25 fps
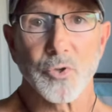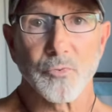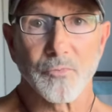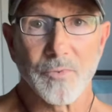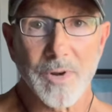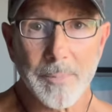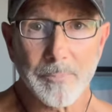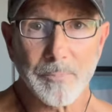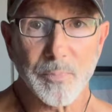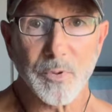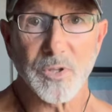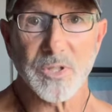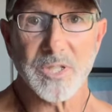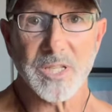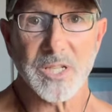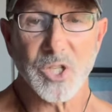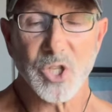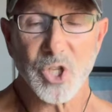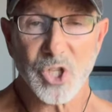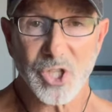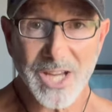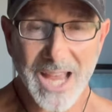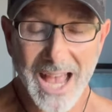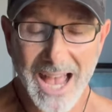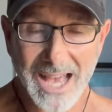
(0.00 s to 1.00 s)
ripples, and
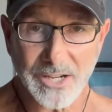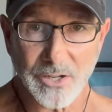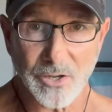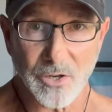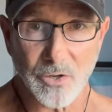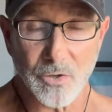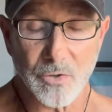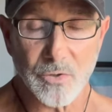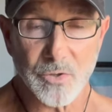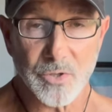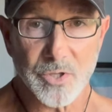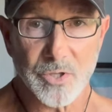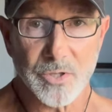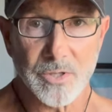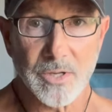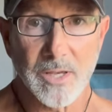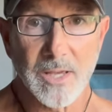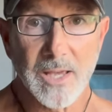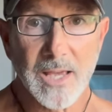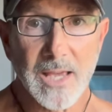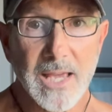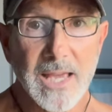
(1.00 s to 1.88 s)
shadows